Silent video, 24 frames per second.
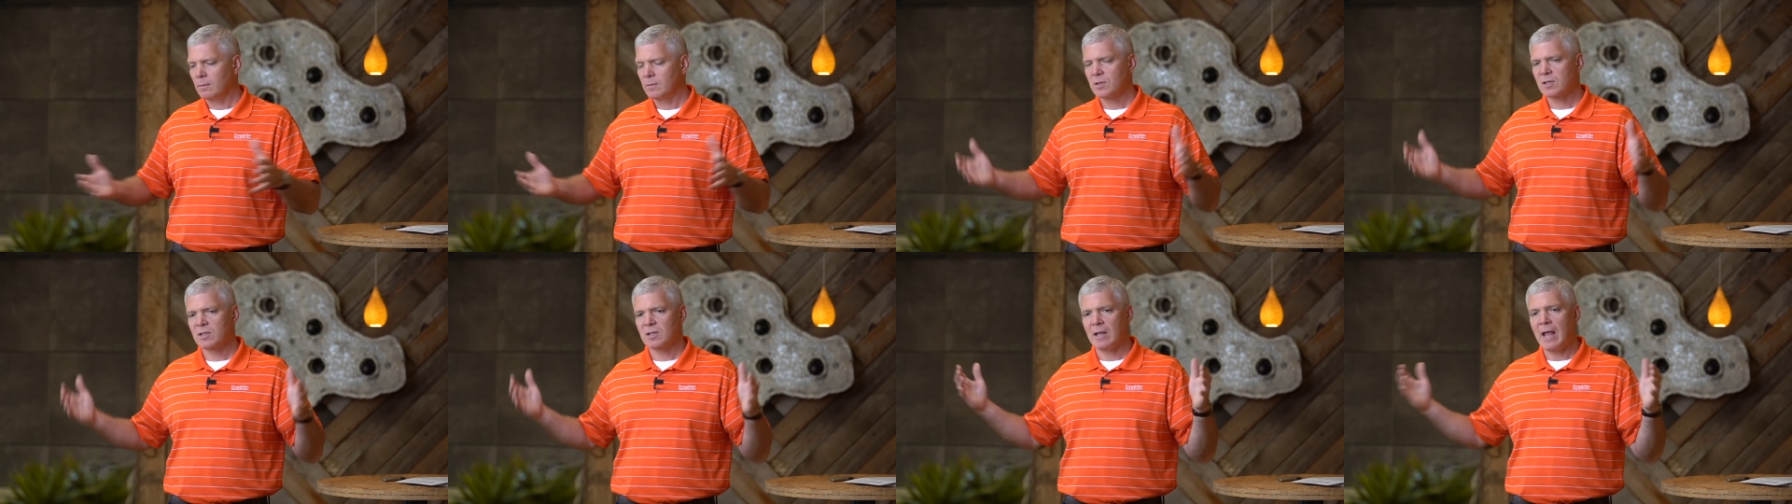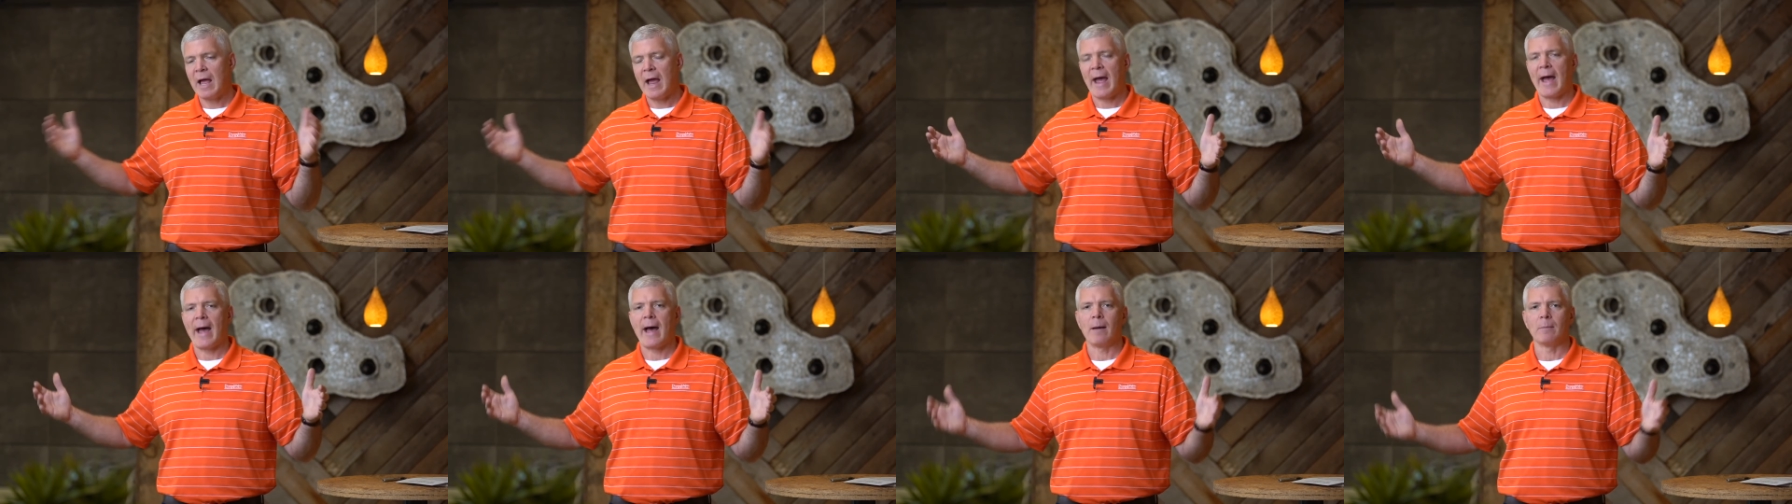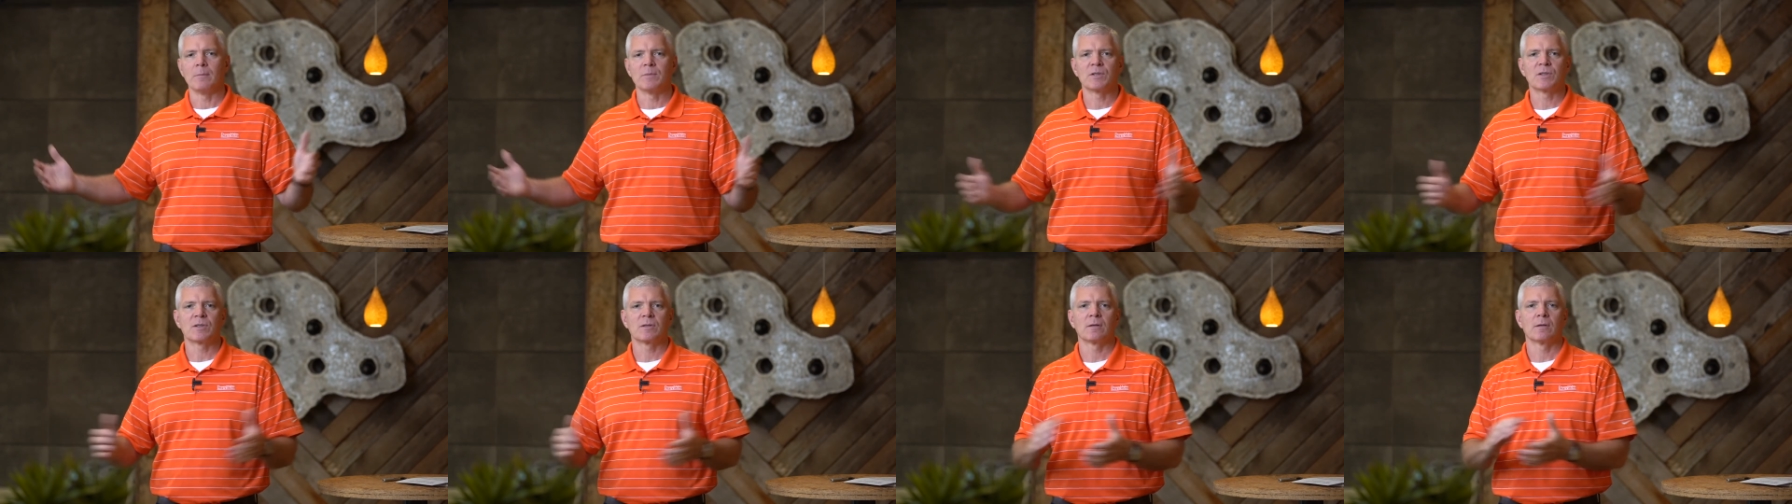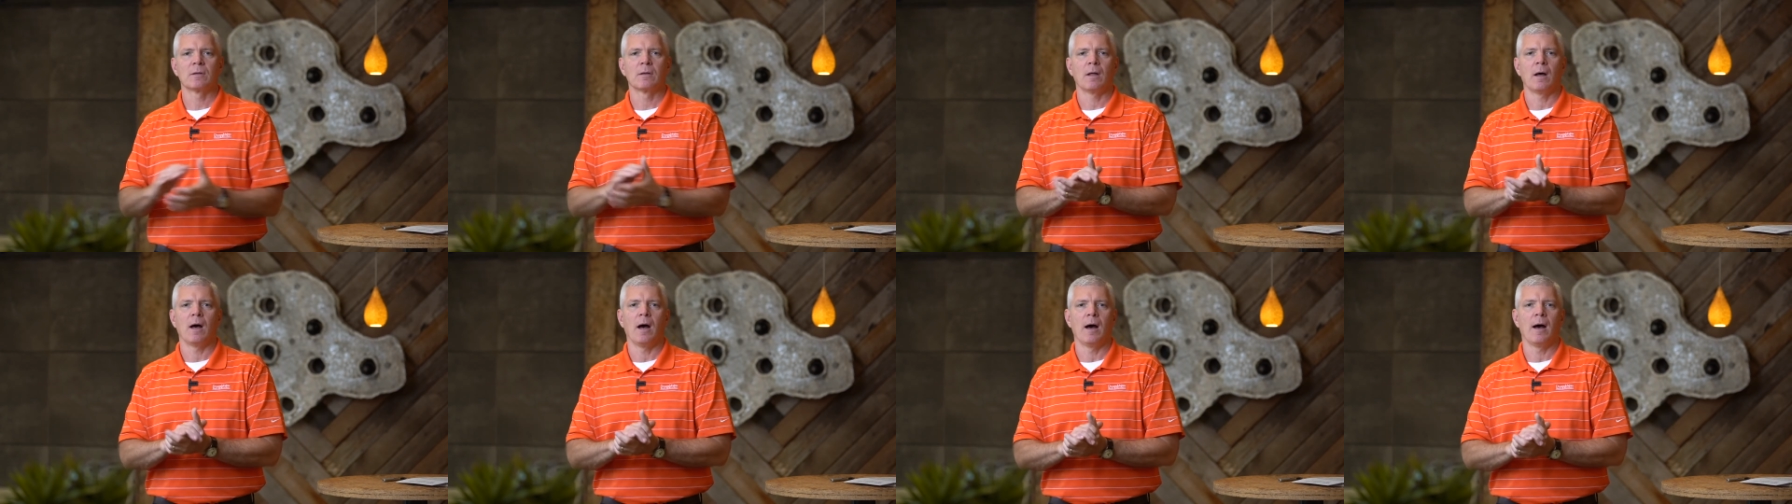slabs
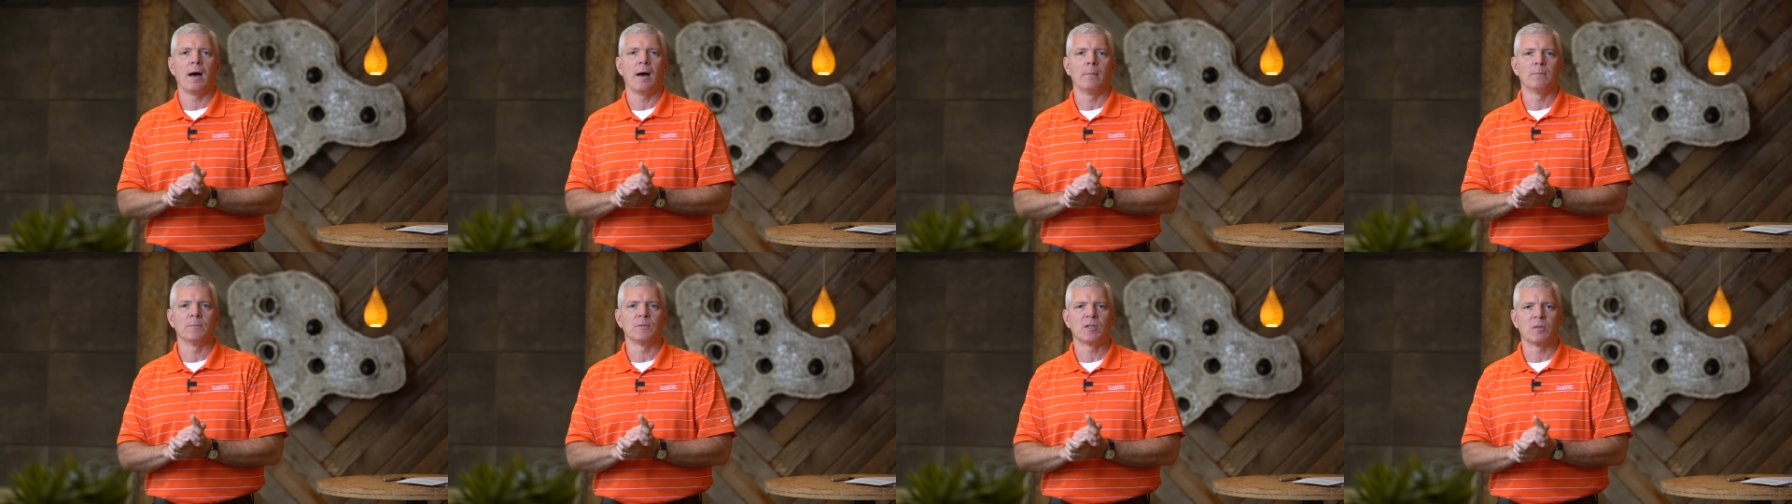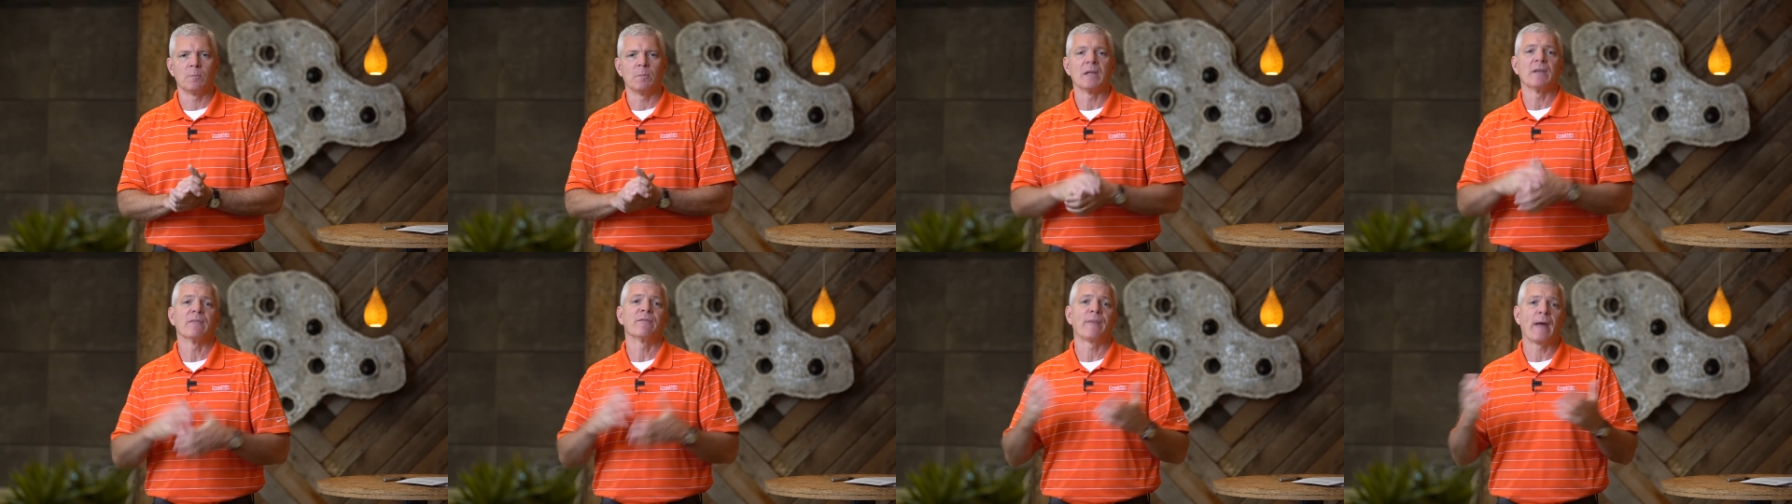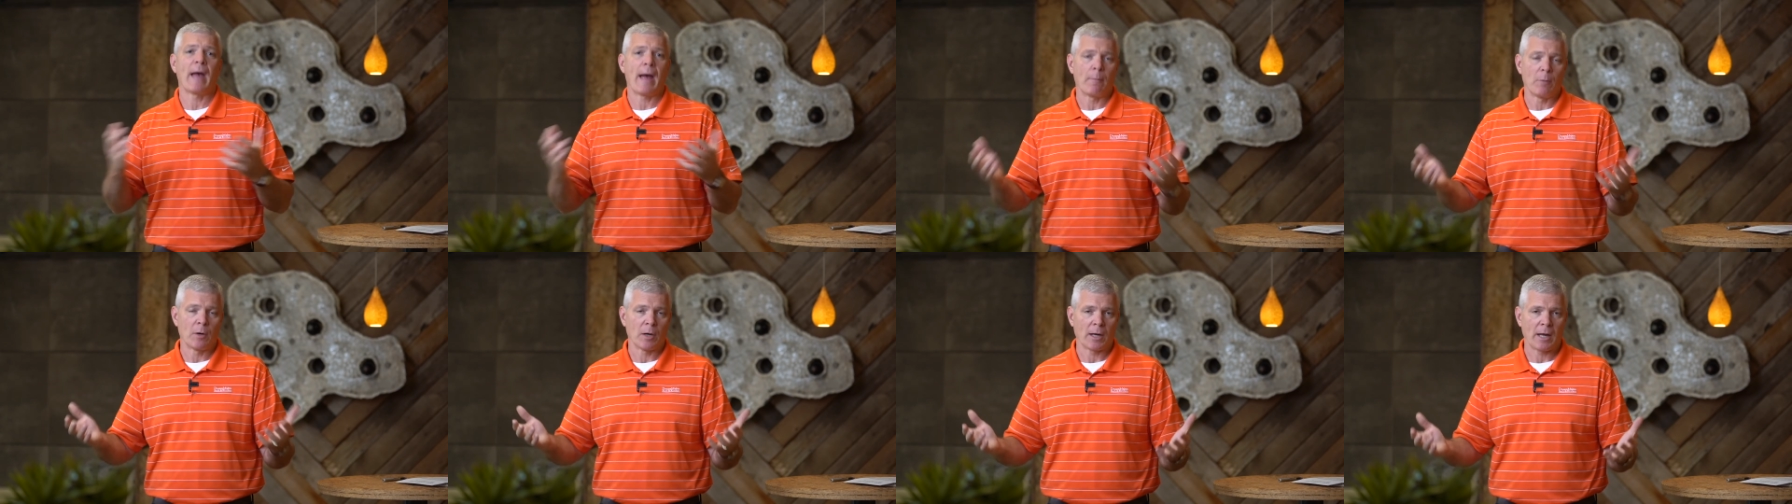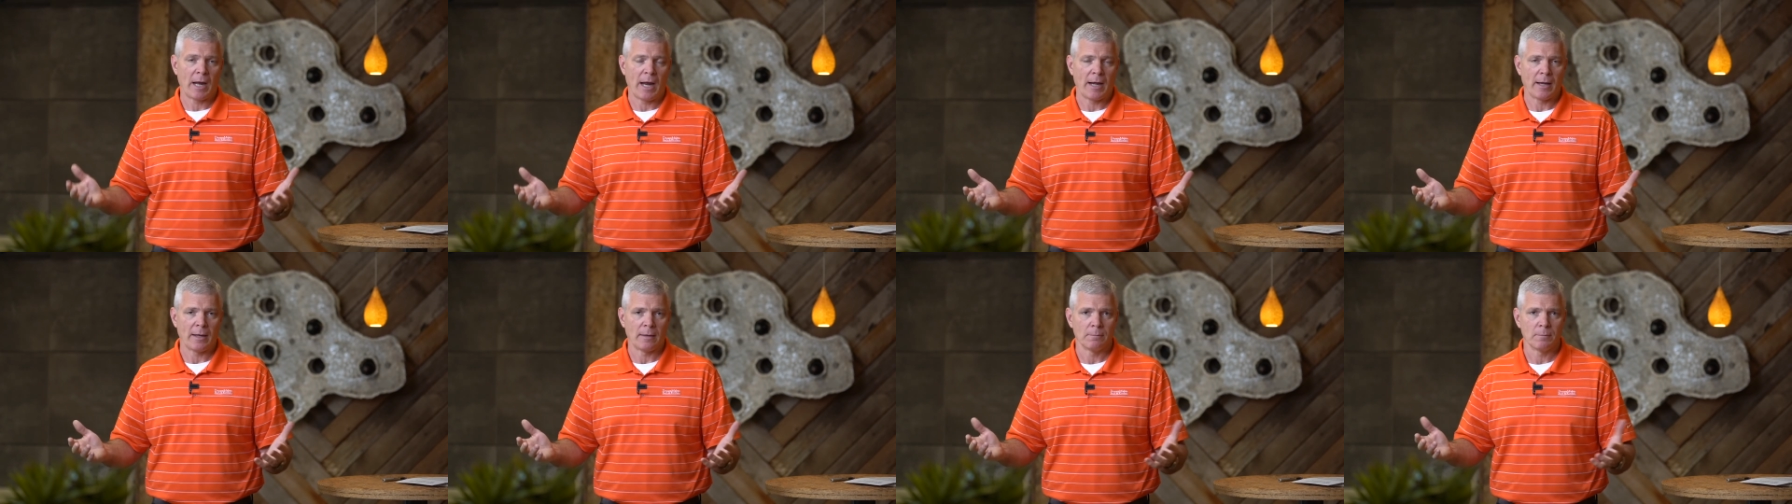to be
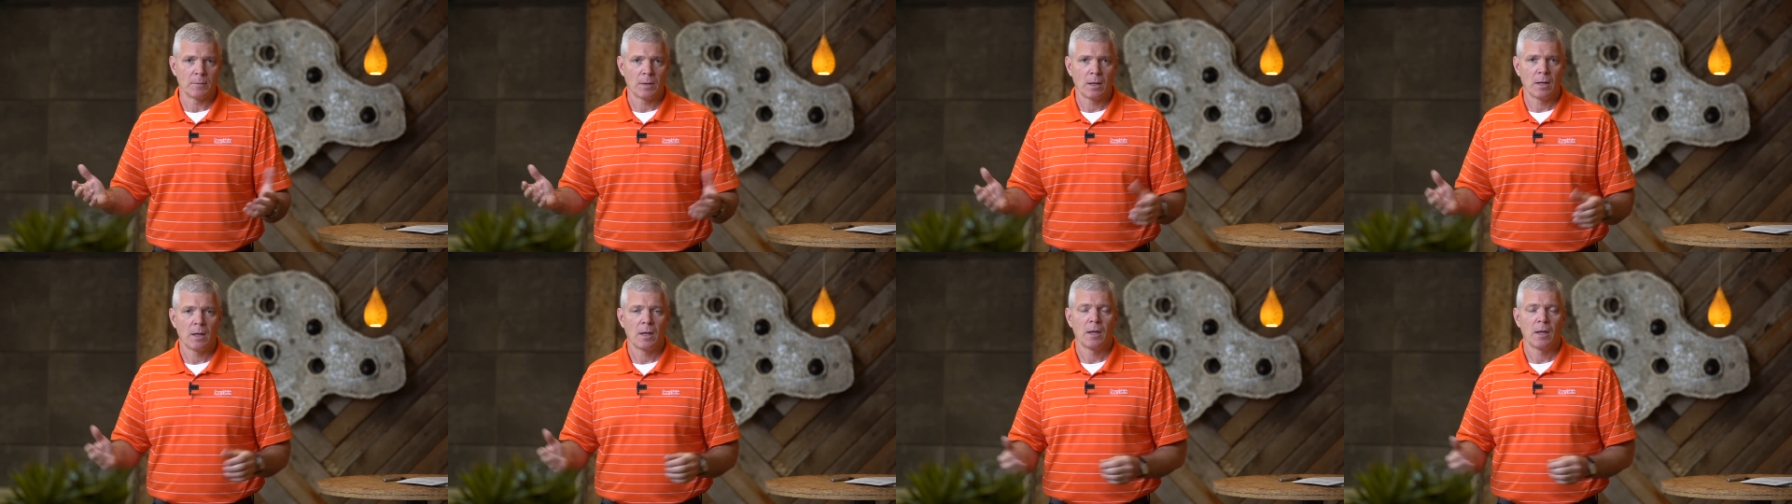fabricated.